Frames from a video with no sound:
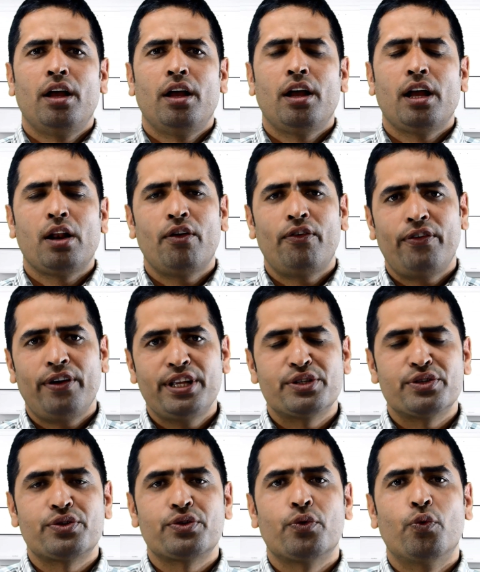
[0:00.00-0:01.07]
Hello
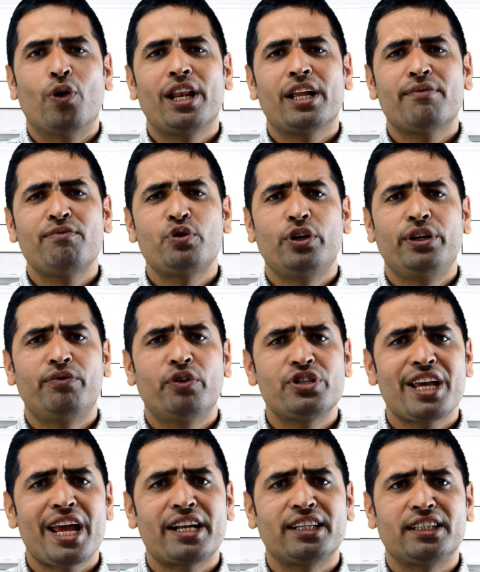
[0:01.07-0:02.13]
friends, welcome to Info
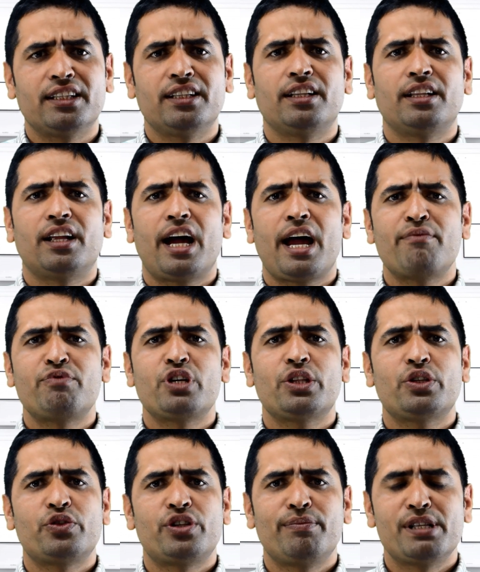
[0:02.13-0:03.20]
Channel. I'm
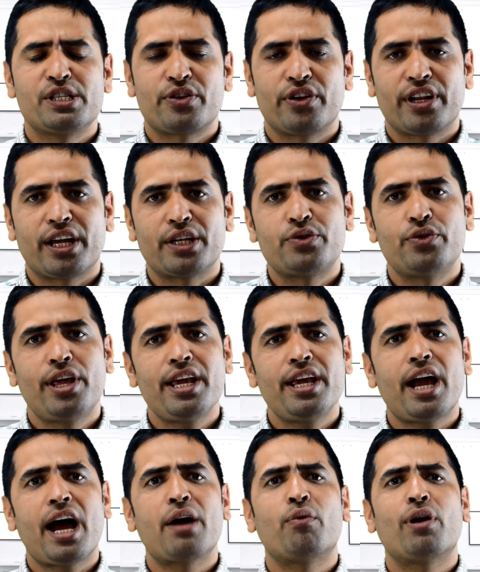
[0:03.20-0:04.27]
Chetra Timilchena. Today
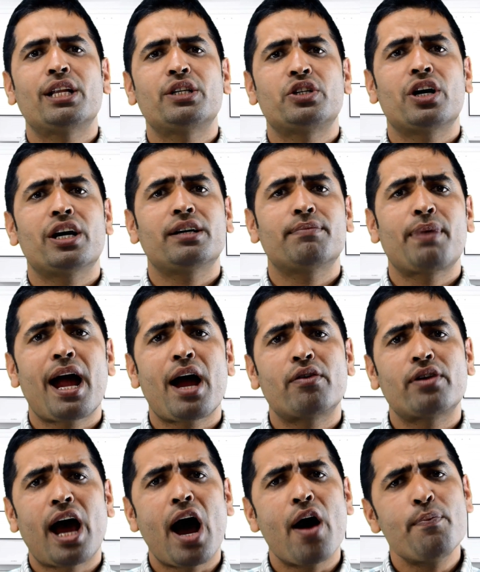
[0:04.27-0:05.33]
I want to talk about
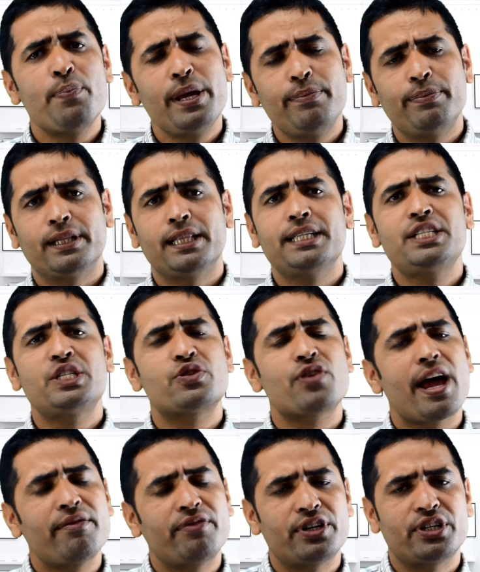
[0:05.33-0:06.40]
how people
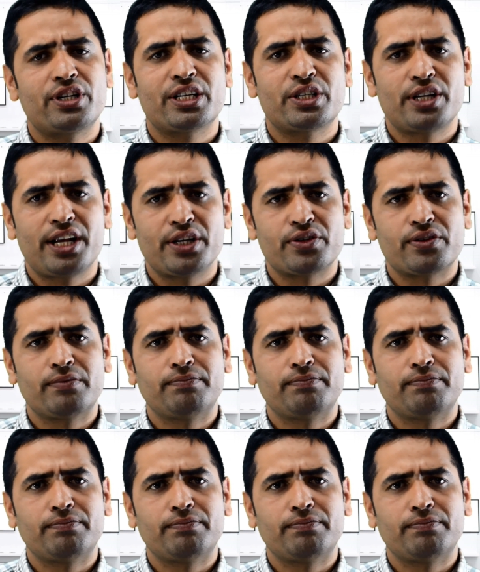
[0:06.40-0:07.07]
strive for success.